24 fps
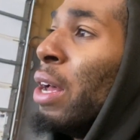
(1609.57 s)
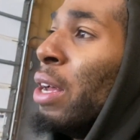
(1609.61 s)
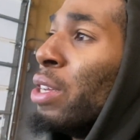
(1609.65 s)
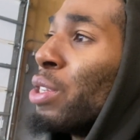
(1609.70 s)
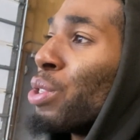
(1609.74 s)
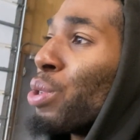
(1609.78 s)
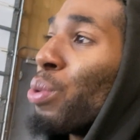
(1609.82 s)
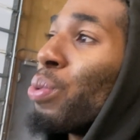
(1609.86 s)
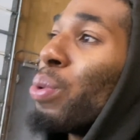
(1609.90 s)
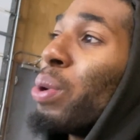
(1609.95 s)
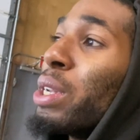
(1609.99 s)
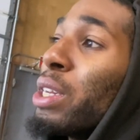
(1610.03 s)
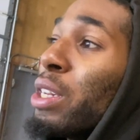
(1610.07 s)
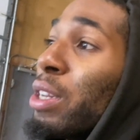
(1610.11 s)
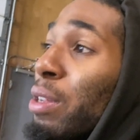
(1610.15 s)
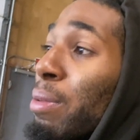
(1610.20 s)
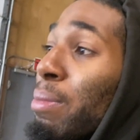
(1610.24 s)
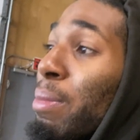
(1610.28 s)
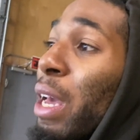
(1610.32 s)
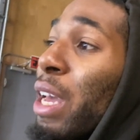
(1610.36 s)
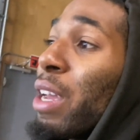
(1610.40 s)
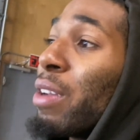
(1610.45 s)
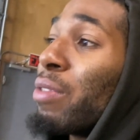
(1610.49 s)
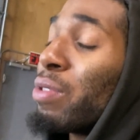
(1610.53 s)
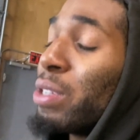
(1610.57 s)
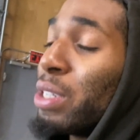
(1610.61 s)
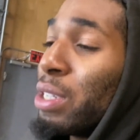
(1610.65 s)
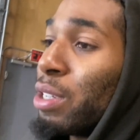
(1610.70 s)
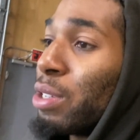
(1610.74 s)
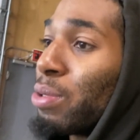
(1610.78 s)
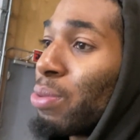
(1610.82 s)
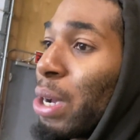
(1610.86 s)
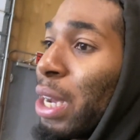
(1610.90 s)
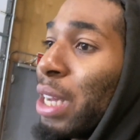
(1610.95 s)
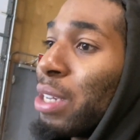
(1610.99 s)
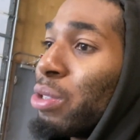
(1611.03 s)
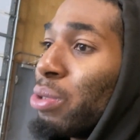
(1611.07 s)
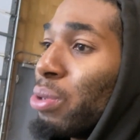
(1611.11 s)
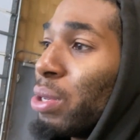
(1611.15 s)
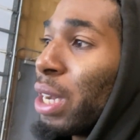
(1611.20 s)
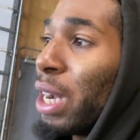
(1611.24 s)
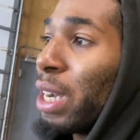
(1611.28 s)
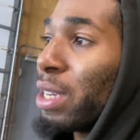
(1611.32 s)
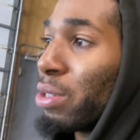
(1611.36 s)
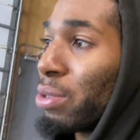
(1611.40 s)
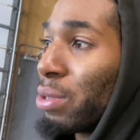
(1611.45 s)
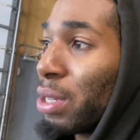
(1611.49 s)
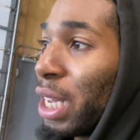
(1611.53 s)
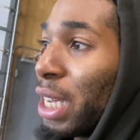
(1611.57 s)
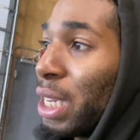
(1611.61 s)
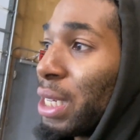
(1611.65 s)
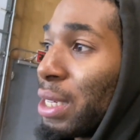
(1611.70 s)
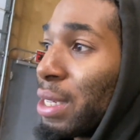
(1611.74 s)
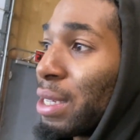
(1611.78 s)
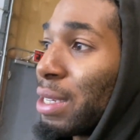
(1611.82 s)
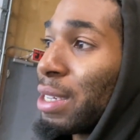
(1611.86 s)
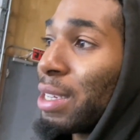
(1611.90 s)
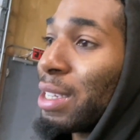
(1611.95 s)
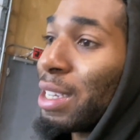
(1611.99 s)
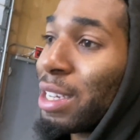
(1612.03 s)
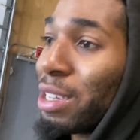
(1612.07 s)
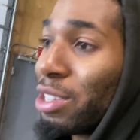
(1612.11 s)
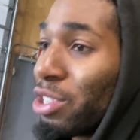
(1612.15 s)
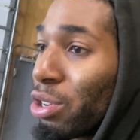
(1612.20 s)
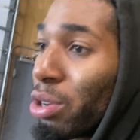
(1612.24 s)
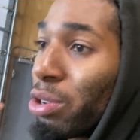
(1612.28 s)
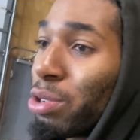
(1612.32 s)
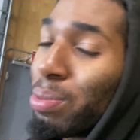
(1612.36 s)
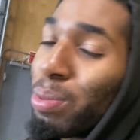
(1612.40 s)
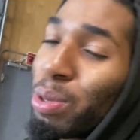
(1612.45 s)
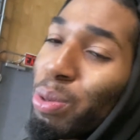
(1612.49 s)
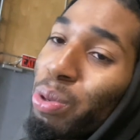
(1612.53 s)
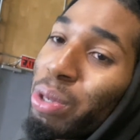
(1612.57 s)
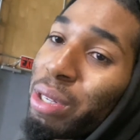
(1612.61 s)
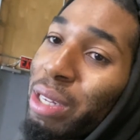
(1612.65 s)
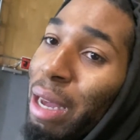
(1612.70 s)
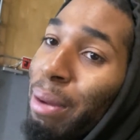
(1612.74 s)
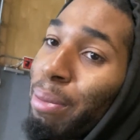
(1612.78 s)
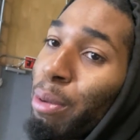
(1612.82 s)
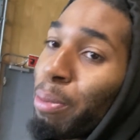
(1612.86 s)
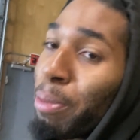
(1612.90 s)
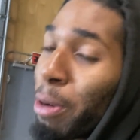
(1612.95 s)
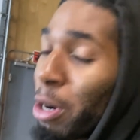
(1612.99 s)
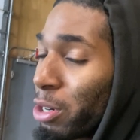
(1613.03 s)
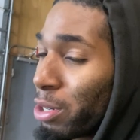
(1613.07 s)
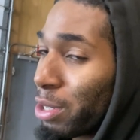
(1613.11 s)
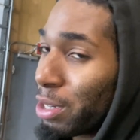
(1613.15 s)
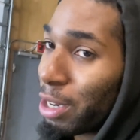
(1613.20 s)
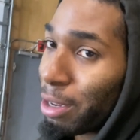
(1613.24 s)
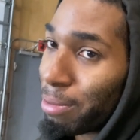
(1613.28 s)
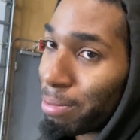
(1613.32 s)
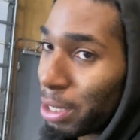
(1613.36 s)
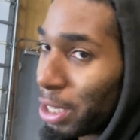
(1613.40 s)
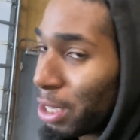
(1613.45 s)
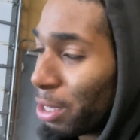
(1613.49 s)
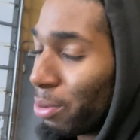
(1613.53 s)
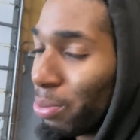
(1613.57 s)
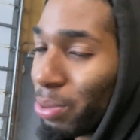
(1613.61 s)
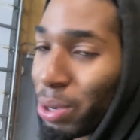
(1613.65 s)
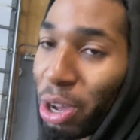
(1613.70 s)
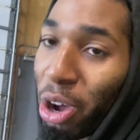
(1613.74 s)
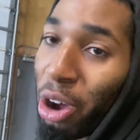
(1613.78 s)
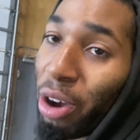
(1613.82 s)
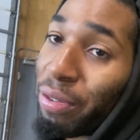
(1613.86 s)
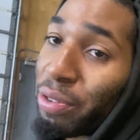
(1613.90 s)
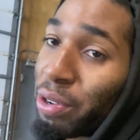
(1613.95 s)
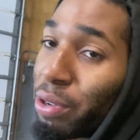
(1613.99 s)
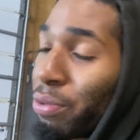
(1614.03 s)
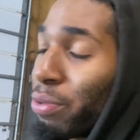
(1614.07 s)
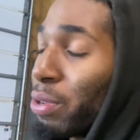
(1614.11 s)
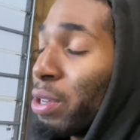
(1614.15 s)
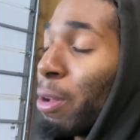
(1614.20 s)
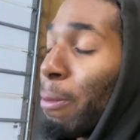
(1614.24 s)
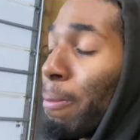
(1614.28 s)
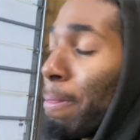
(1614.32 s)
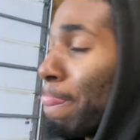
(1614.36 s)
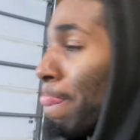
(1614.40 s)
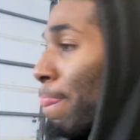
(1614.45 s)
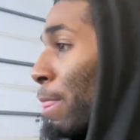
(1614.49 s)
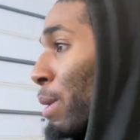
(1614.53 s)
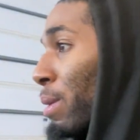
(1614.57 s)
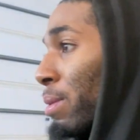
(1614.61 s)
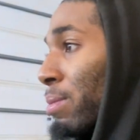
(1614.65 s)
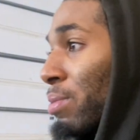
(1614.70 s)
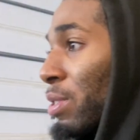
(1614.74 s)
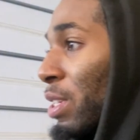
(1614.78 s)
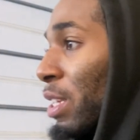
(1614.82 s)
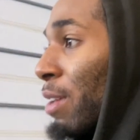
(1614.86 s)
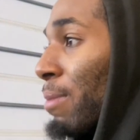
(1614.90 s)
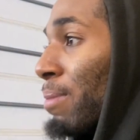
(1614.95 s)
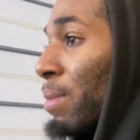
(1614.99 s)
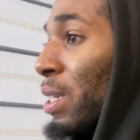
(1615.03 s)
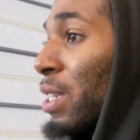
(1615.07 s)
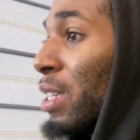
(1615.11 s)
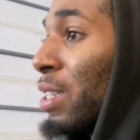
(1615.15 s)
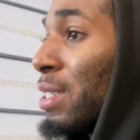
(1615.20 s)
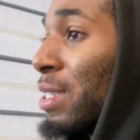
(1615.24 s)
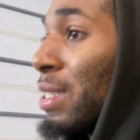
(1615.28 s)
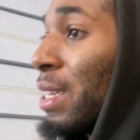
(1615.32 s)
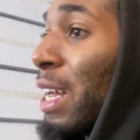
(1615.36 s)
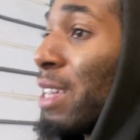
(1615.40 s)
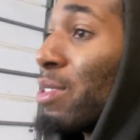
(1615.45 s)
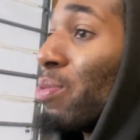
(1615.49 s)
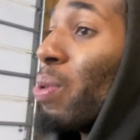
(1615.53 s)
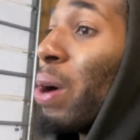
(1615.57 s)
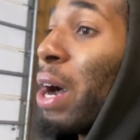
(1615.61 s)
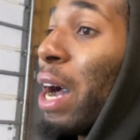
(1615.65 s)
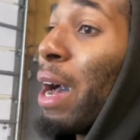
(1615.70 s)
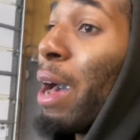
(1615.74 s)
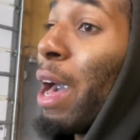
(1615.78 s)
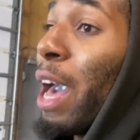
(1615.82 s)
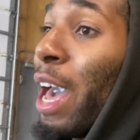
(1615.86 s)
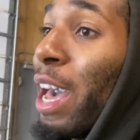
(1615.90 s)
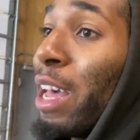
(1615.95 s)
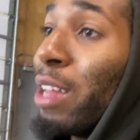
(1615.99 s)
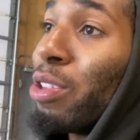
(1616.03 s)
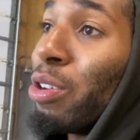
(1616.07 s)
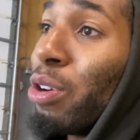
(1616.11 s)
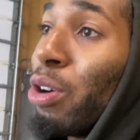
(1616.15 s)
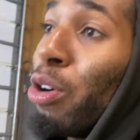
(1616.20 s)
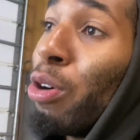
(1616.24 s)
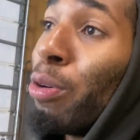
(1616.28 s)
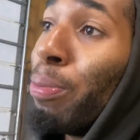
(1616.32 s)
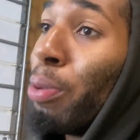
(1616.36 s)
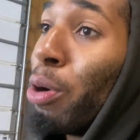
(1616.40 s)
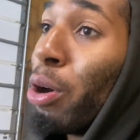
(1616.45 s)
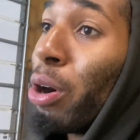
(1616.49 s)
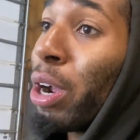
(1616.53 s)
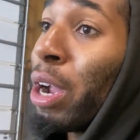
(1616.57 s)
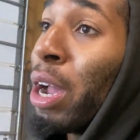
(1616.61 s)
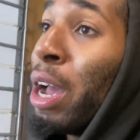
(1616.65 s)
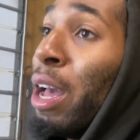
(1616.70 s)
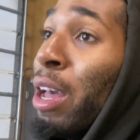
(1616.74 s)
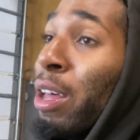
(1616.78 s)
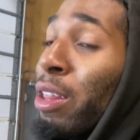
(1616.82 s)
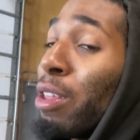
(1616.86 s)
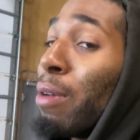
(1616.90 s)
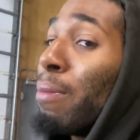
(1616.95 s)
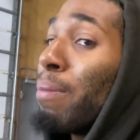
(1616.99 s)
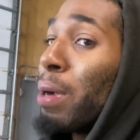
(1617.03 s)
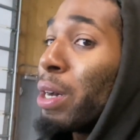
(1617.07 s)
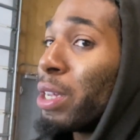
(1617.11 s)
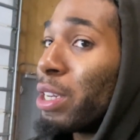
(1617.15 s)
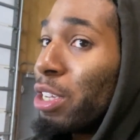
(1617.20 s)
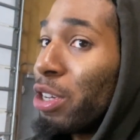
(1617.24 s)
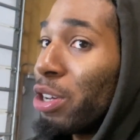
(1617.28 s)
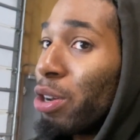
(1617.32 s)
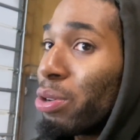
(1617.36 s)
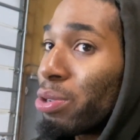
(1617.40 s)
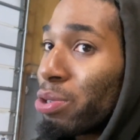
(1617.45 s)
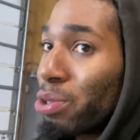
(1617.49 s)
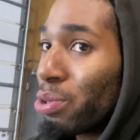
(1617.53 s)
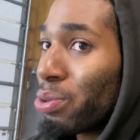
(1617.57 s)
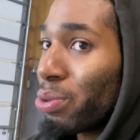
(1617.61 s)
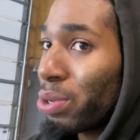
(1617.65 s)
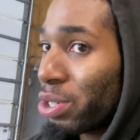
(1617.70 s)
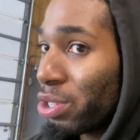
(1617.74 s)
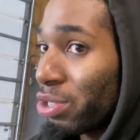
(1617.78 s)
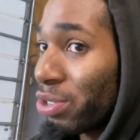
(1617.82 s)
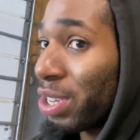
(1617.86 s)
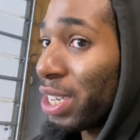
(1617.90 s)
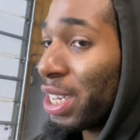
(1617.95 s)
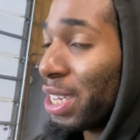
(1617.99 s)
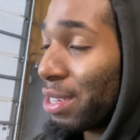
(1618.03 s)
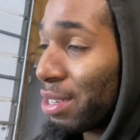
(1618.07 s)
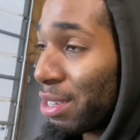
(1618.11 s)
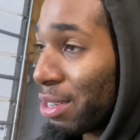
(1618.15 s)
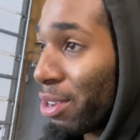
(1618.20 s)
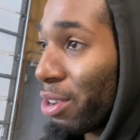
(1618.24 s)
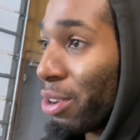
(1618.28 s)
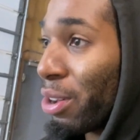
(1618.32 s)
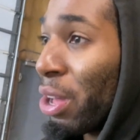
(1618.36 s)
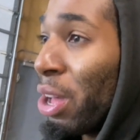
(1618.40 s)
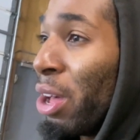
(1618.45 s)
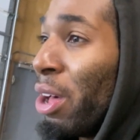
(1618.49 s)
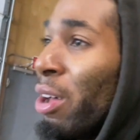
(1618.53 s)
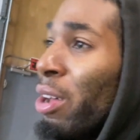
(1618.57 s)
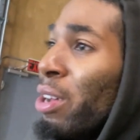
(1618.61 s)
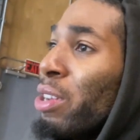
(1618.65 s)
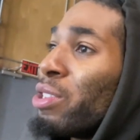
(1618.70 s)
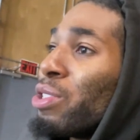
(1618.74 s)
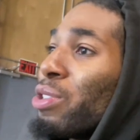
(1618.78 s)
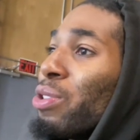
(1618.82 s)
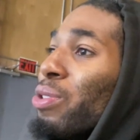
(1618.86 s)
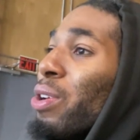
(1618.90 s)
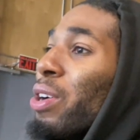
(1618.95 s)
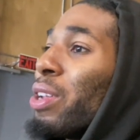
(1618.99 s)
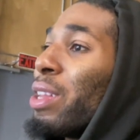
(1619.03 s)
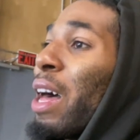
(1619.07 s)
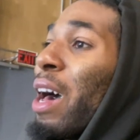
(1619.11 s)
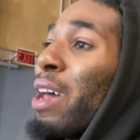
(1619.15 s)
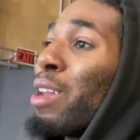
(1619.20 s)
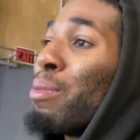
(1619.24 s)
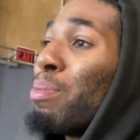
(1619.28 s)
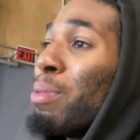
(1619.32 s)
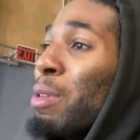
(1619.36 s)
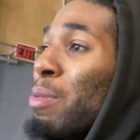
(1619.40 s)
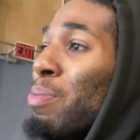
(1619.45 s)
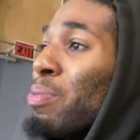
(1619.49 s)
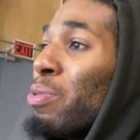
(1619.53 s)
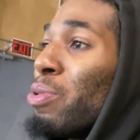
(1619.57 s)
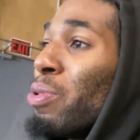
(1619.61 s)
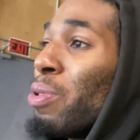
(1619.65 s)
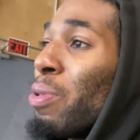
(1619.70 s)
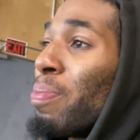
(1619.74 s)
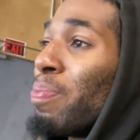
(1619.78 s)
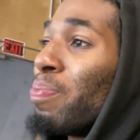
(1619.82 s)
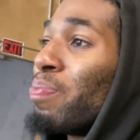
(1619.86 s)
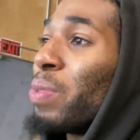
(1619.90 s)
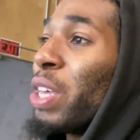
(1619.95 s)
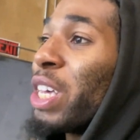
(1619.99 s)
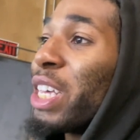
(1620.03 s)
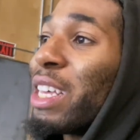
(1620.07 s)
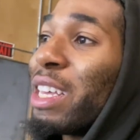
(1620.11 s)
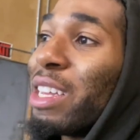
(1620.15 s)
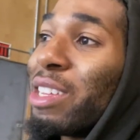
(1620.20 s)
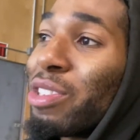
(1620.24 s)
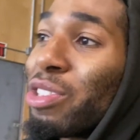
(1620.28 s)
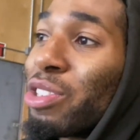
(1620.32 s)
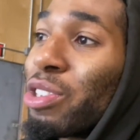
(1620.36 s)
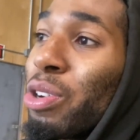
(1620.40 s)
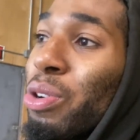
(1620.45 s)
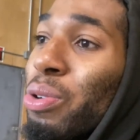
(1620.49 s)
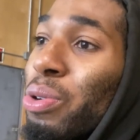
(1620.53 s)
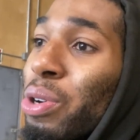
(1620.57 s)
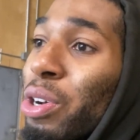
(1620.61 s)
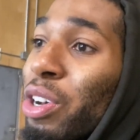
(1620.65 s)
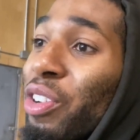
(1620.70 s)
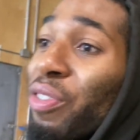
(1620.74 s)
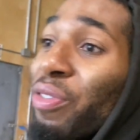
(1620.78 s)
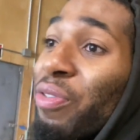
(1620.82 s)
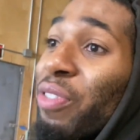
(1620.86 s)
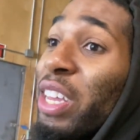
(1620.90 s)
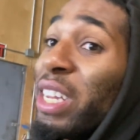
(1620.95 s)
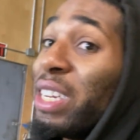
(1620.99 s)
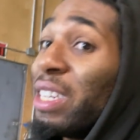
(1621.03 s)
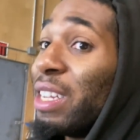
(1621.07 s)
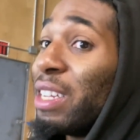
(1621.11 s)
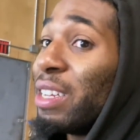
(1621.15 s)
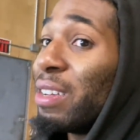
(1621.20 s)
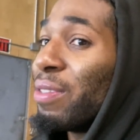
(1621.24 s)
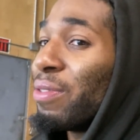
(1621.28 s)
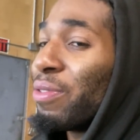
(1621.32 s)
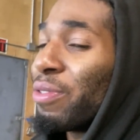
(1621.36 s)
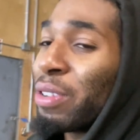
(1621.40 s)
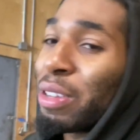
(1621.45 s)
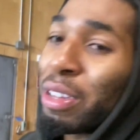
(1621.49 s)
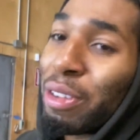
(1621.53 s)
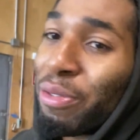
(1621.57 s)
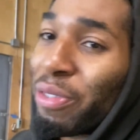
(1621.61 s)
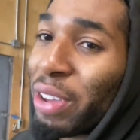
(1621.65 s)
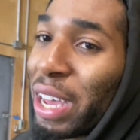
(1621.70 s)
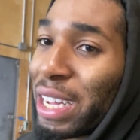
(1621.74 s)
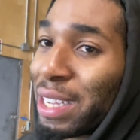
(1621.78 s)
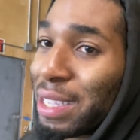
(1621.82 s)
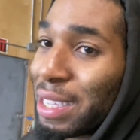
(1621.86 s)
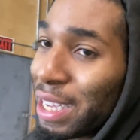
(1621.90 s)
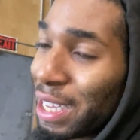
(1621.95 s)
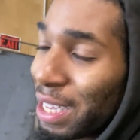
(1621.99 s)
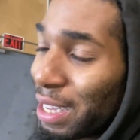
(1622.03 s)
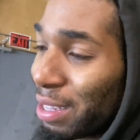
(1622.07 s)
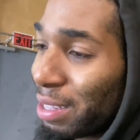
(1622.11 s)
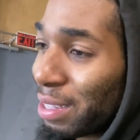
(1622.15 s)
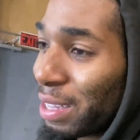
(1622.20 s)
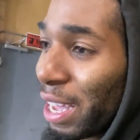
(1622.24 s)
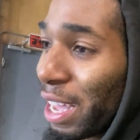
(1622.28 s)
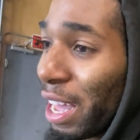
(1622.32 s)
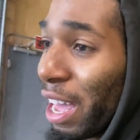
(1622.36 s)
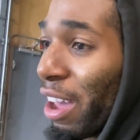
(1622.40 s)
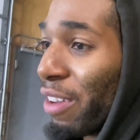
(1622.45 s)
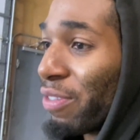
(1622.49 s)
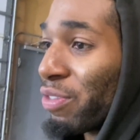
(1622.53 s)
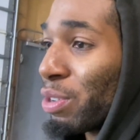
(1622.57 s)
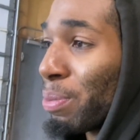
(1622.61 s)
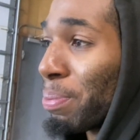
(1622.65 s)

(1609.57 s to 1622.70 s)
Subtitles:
So one of the main reasons why I do consultations is it shows me what type of person I'm dealing with off the rip. You know what I'm saying? Because that's why I add the whole part, the money goes towards your install. So a lot of people, they get so offended for the fact that they have to